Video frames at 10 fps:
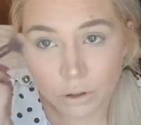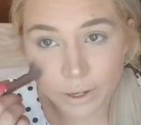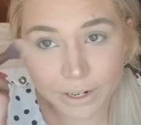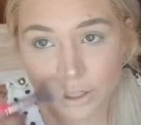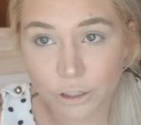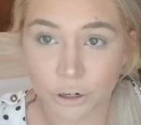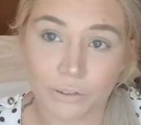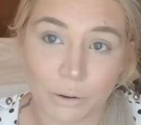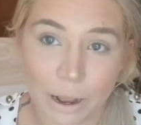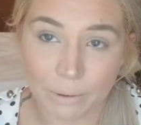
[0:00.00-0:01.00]
it is turned
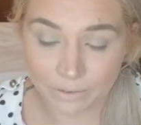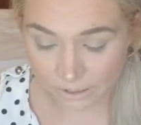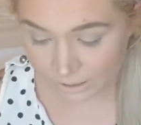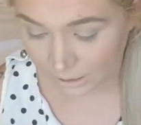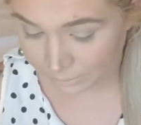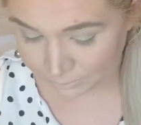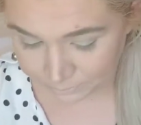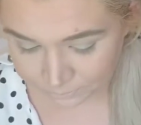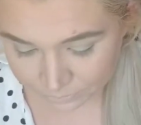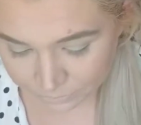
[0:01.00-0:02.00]
the right way this time.
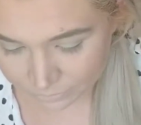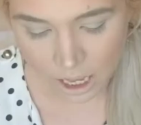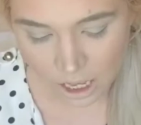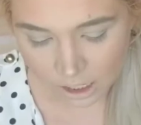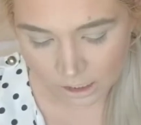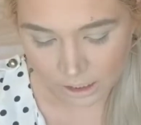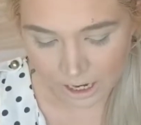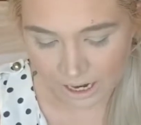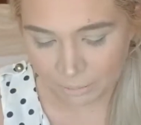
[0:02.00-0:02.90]
And